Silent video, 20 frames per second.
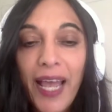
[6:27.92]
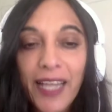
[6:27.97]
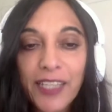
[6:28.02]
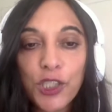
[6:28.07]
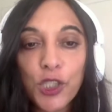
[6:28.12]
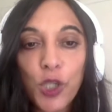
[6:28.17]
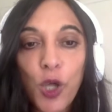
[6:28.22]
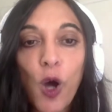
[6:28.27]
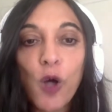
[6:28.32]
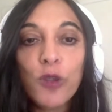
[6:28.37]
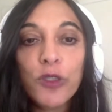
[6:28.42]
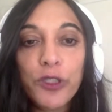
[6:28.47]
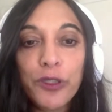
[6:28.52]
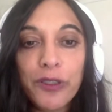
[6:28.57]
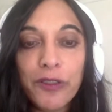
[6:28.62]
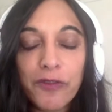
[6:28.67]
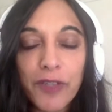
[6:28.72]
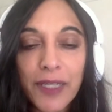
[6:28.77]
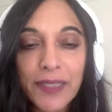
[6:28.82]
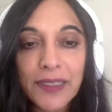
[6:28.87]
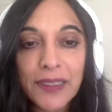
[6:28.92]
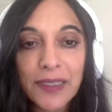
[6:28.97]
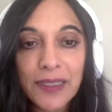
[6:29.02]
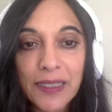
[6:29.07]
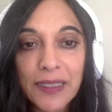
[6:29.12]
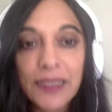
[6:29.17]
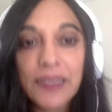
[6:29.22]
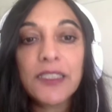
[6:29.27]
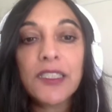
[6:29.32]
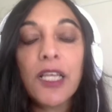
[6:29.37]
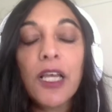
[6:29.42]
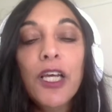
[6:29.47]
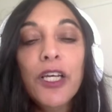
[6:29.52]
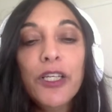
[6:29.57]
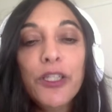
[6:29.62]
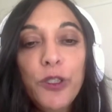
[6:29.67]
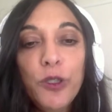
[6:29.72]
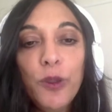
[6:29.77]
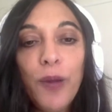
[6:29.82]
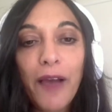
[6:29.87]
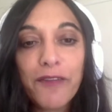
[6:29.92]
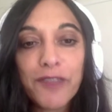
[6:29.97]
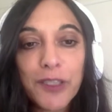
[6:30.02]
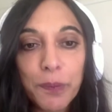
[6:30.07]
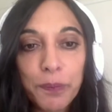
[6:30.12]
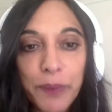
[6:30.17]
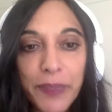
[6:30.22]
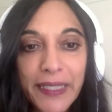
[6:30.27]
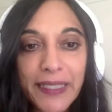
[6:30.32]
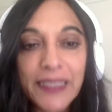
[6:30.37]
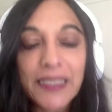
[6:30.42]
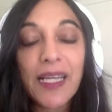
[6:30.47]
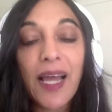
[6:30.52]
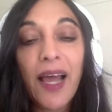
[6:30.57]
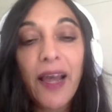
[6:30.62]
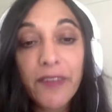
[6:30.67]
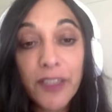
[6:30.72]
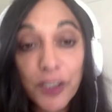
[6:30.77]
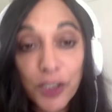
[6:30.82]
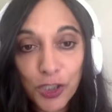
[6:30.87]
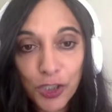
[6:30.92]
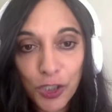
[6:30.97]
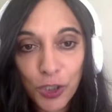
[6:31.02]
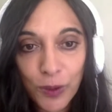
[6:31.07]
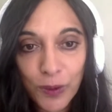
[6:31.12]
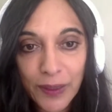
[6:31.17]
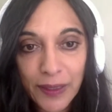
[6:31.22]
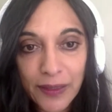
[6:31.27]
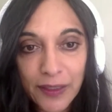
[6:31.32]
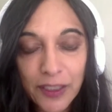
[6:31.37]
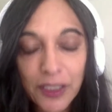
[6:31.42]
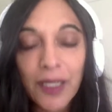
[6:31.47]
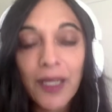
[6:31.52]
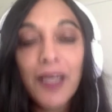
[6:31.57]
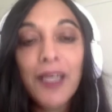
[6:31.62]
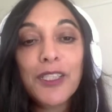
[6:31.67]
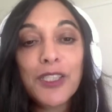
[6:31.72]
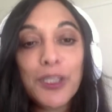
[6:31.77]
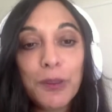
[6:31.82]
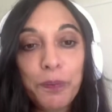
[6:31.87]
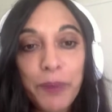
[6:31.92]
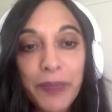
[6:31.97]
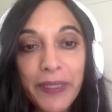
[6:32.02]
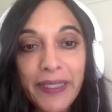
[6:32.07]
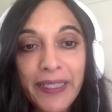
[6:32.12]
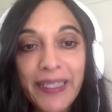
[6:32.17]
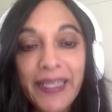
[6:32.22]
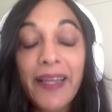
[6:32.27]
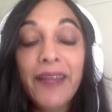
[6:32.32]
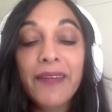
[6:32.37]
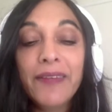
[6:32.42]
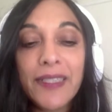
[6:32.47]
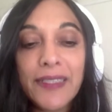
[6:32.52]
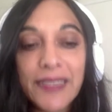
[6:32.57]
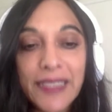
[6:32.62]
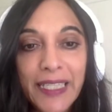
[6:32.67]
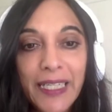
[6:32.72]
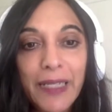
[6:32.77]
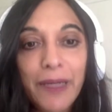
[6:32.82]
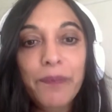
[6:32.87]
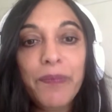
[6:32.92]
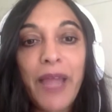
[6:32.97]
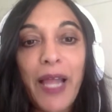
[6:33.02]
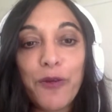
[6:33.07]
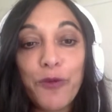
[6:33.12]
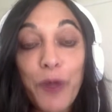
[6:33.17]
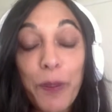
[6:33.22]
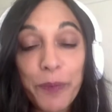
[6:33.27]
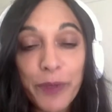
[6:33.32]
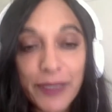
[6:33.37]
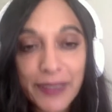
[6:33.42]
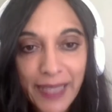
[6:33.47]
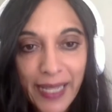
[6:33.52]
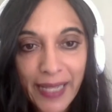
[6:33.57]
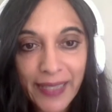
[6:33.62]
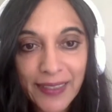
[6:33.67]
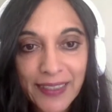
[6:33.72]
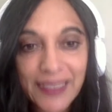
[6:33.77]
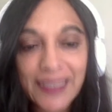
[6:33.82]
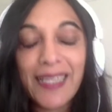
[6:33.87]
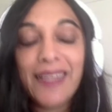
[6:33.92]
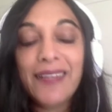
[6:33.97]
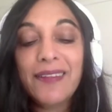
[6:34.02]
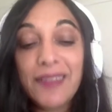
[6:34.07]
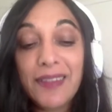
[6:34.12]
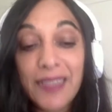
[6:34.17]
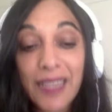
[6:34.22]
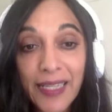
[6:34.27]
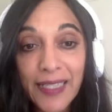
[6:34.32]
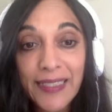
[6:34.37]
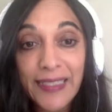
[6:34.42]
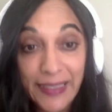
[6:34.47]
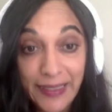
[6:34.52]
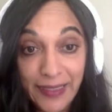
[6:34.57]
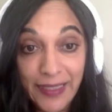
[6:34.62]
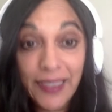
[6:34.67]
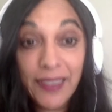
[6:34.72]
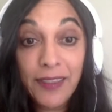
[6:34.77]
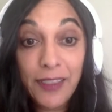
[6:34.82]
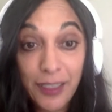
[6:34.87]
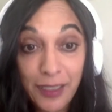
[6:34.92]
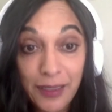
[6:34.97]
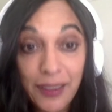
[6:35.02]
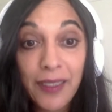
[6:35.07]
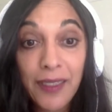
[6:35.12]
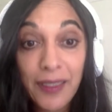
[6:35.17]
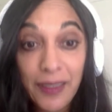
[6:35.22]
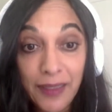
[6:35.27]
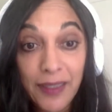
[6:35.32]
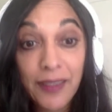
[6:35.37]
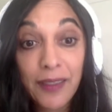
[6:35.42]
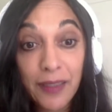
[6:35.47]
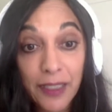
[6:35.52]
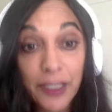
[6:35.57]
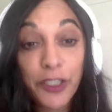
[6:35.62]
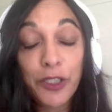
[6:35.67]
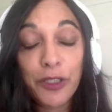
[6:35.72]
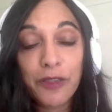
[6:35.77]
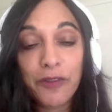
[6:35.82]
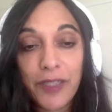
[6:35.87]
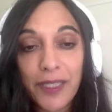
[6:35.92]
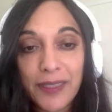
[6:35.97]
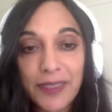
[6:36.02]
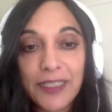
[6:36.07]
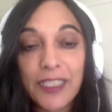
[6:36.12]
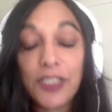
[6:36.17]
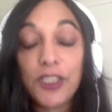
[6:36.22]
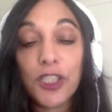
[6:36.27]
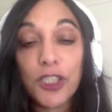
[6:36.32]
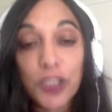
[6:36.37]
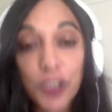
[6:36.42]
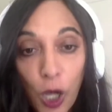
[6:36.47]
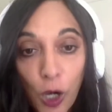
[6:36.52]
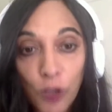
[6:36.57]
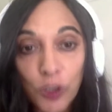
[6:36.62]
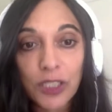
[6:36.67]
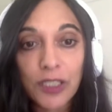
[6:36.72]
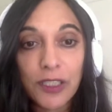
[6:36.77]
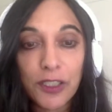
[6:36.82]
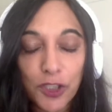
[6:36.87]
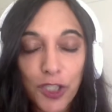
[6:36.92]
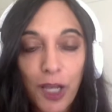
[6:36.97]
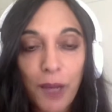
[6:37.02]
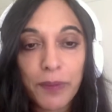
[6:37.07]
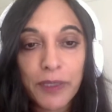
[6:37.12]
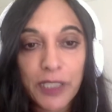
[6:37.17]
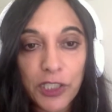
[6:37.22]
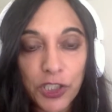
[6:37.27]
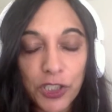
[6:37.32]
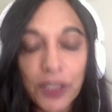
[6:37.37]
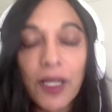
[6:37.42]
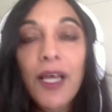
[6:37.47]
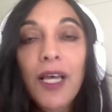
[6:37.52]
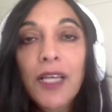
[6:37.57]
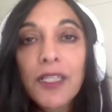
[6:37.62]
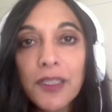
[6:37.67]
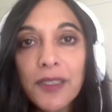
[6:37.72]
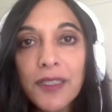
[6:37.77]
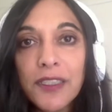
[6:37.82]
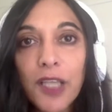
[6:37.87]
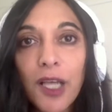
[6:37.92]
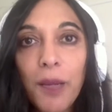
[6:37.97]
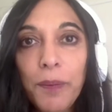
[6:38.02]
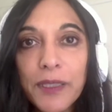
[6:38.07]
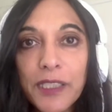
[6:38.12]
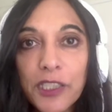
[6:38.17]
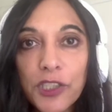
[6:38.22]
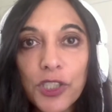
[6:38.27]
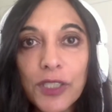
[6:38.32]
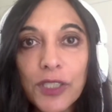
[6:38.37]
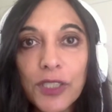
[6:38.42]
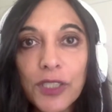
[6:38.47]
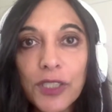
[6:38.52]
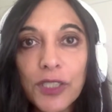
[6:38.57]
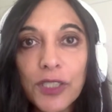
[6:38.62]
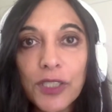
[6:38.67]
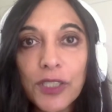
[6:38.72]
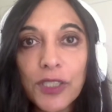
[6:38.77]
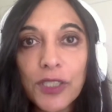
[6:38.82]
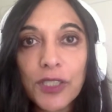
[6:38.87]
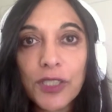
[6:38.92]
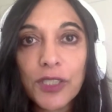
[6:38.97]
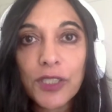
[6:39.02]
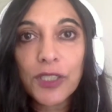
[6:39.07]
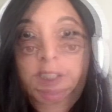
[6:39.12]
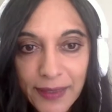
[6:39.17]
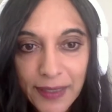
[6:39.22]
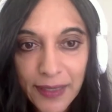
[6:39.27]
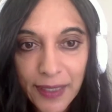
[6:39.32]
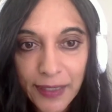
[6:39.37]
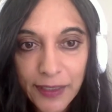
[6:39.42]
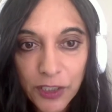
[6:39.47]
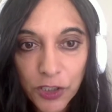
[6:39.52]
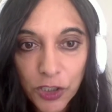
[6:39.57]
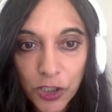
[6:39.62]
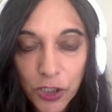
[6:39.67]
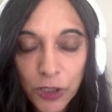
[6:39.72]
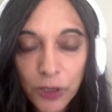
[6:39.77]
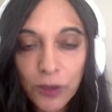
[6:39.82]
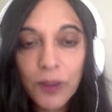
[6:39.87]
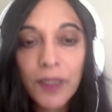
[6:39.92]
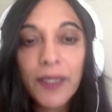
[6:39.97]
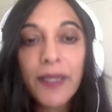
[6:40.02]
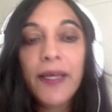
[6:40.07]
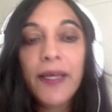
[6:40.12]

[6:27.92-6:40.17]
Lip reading: at your own universities, you have to beat other students mm-hmm. to be the team that represents the university to go to this competition. So this competition has started in 1992.